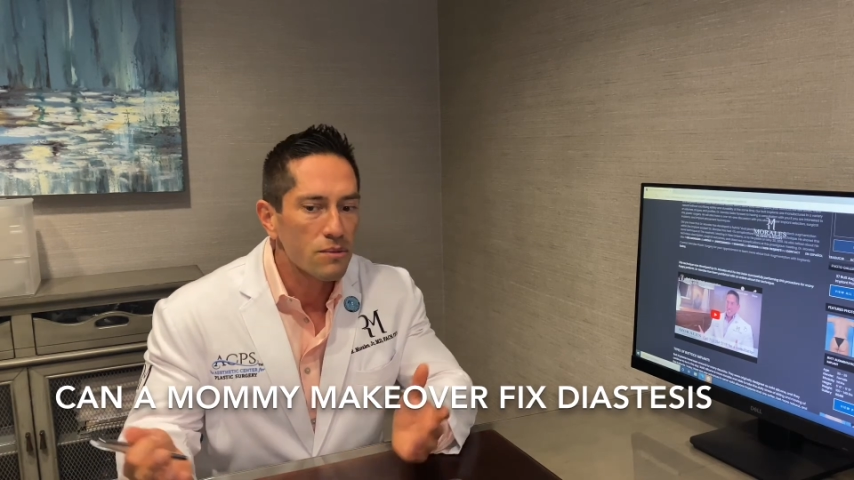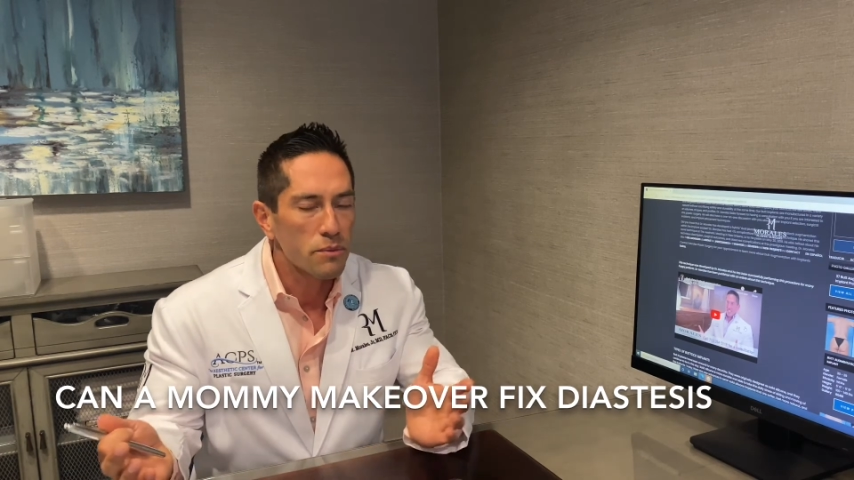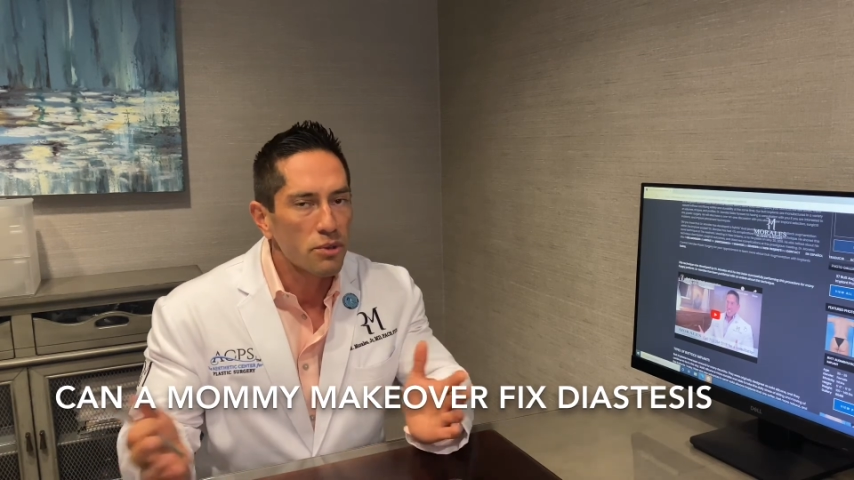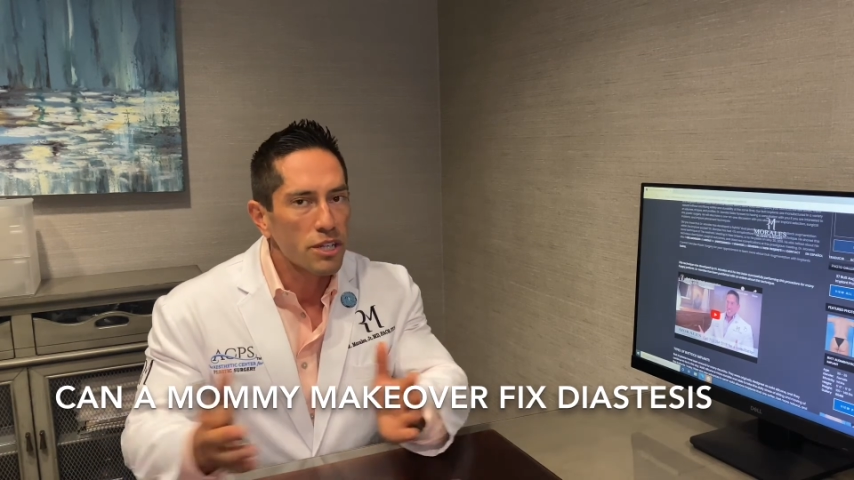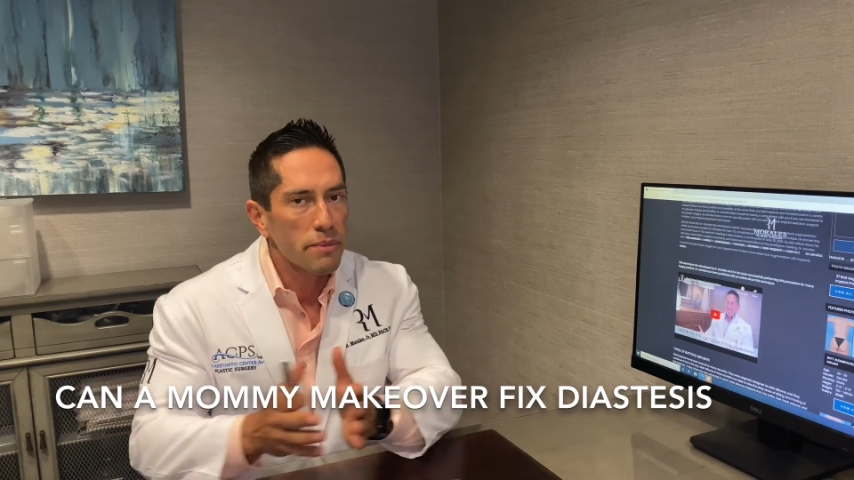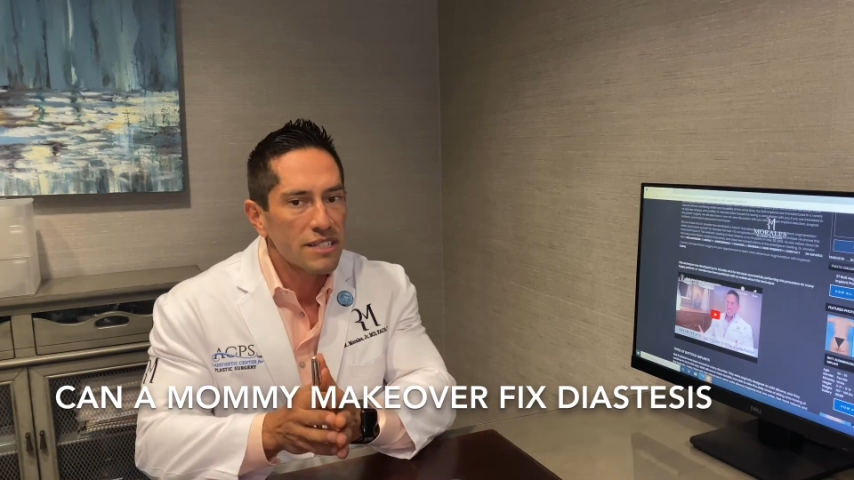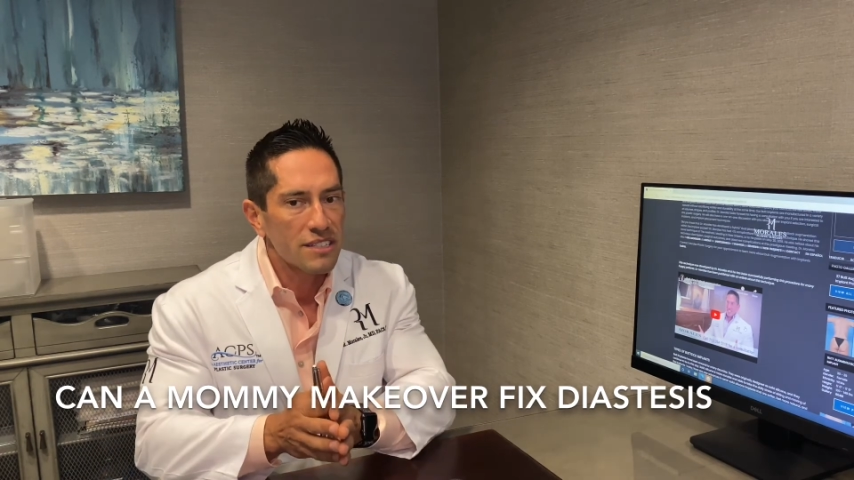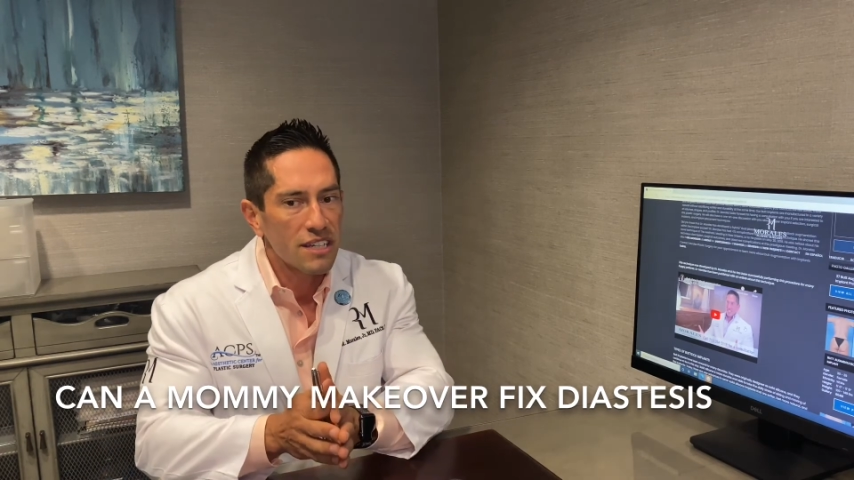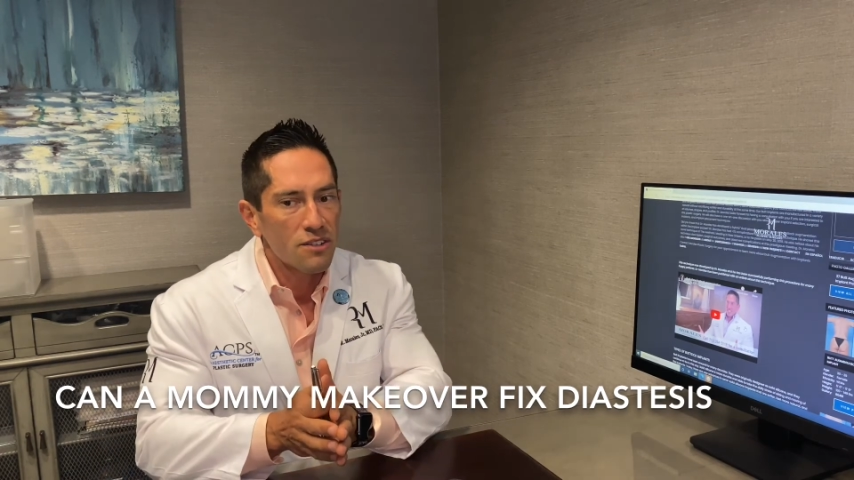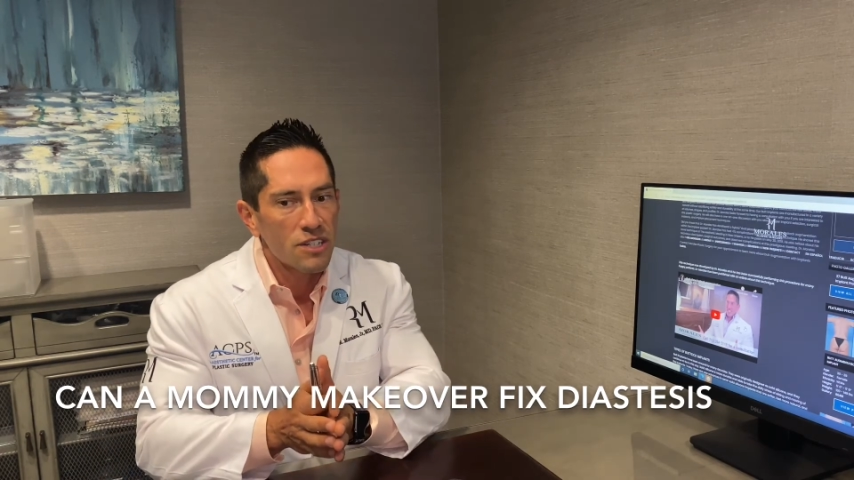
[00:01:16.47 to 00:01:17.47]
bring it back
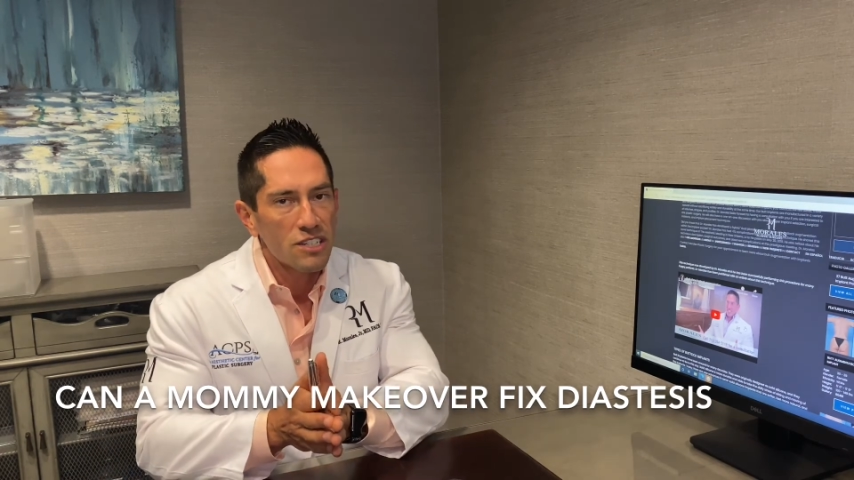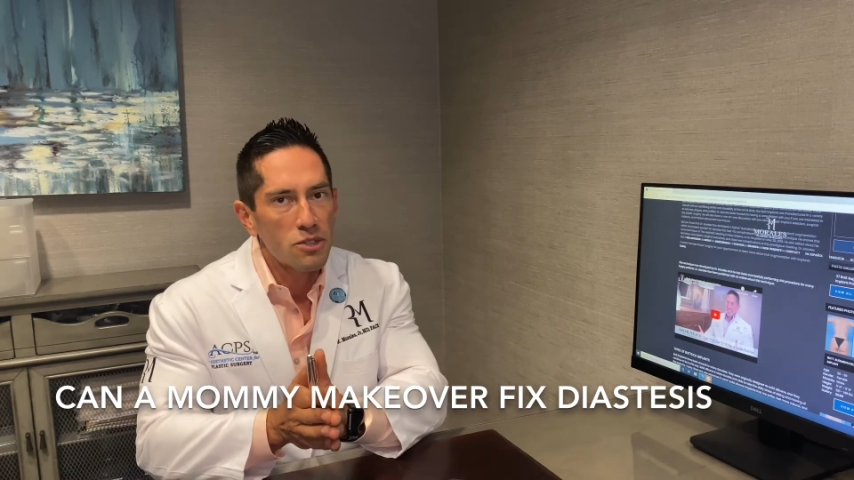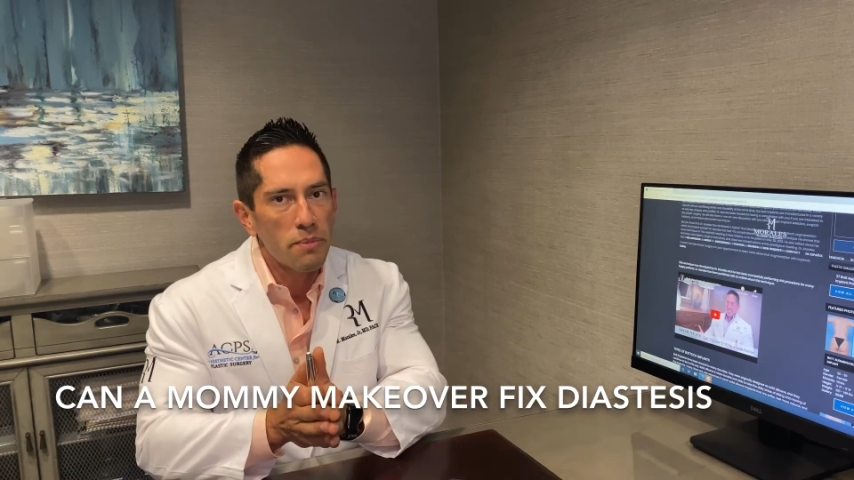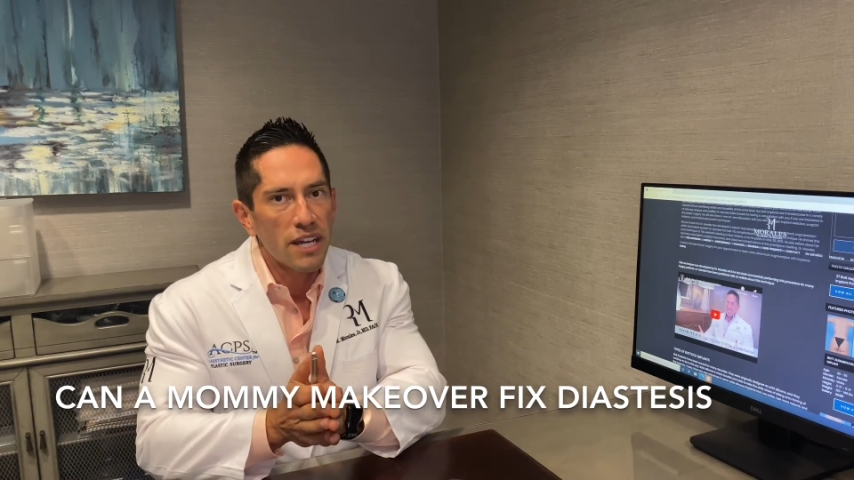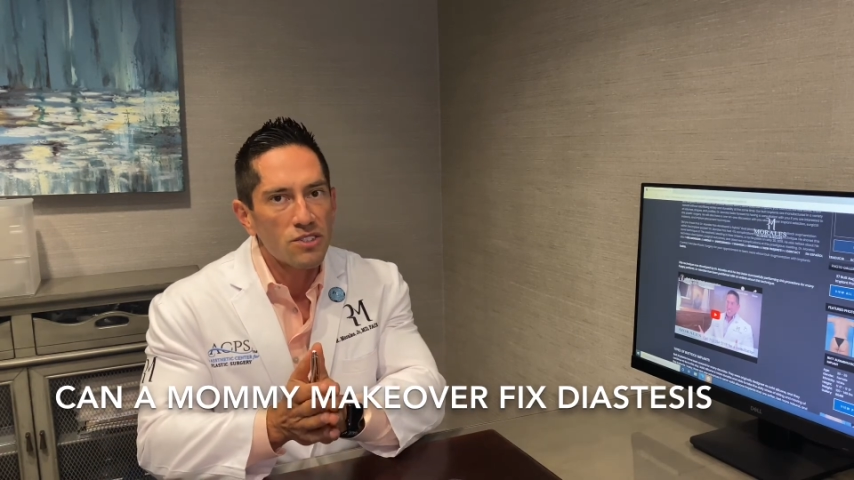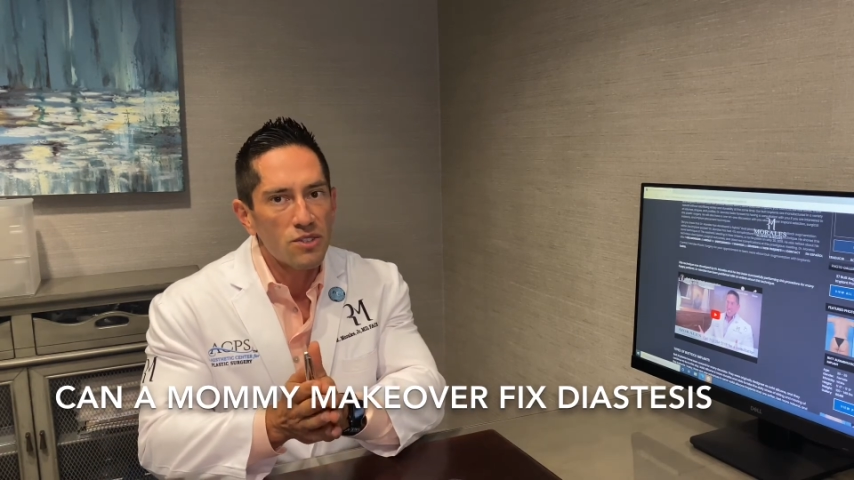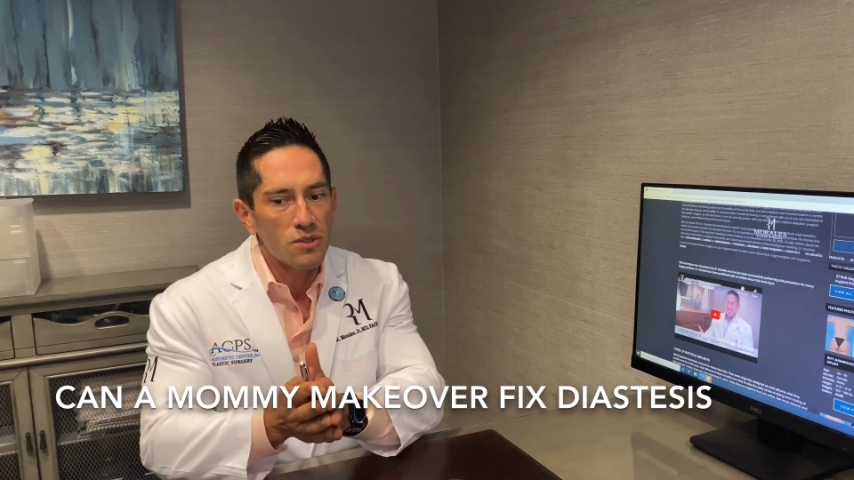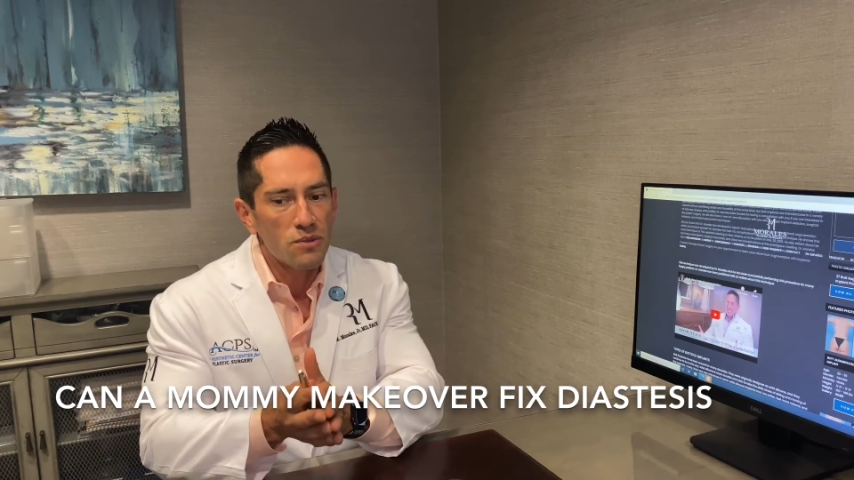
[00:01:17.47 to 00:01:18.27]
together, get you back to